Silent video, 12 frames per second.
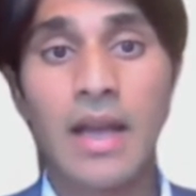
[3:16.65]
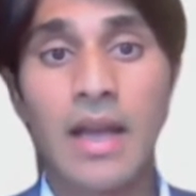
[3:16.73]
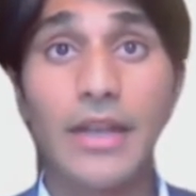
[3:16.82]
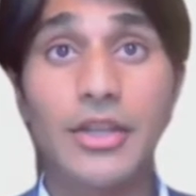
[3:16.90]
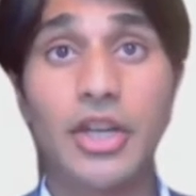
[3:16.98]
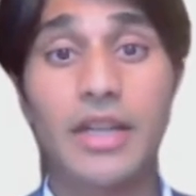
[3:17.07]

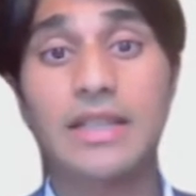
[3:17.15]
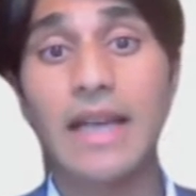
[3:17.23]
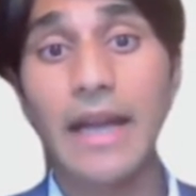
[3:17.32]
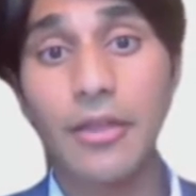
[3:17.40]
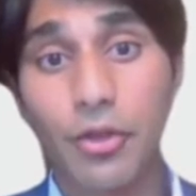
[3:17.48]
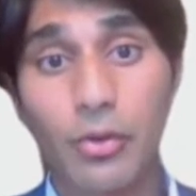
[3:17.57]
and just
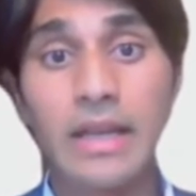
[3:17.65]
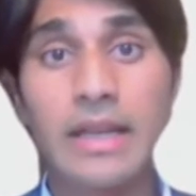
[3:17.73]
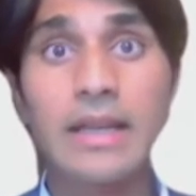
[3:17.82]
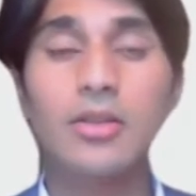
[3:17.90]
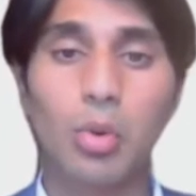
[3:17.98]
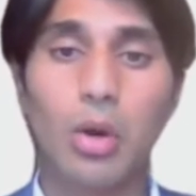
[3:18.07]
signed
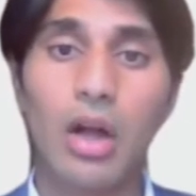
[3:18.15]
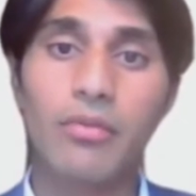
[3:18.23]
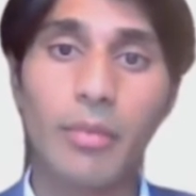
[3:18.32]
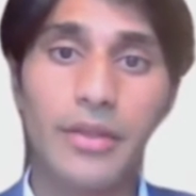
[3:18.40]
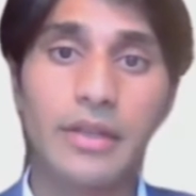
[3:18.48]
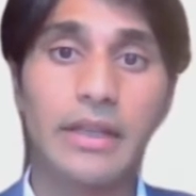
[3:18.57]
3
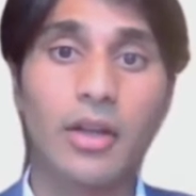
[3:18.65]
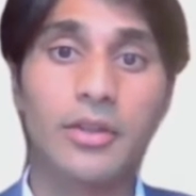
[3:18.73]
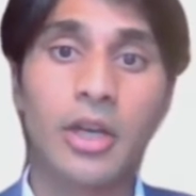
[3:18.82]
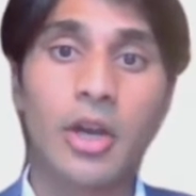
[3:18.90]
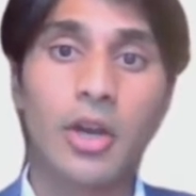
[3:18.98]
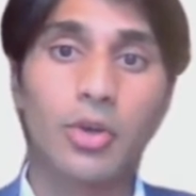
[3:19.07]
12-month
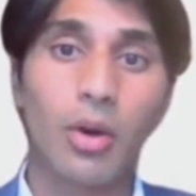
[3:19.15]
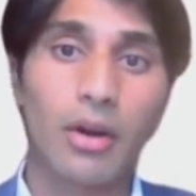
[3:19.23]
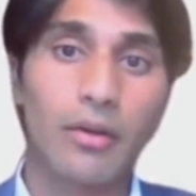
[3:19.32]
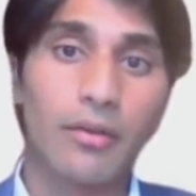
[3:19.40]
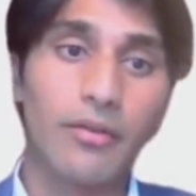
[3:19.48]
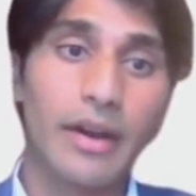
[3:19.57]
deals to
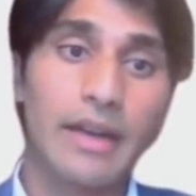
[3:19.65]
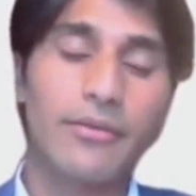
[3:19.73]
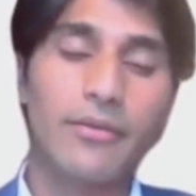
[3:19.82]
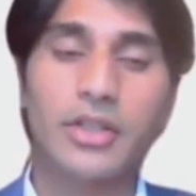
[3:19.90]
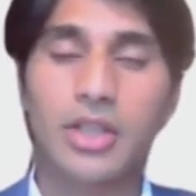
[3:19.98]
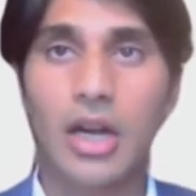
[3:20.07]
our very
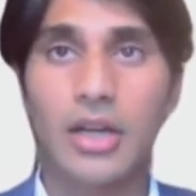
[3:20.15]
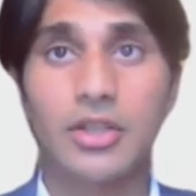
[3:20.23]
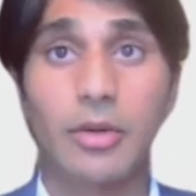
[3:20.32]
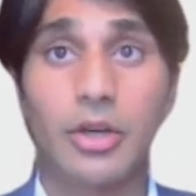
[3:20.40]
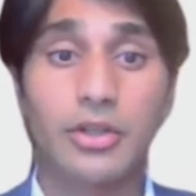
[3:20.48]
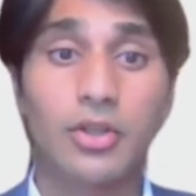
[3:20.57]
first
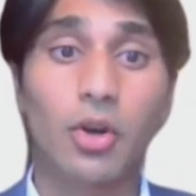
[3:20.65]
customers,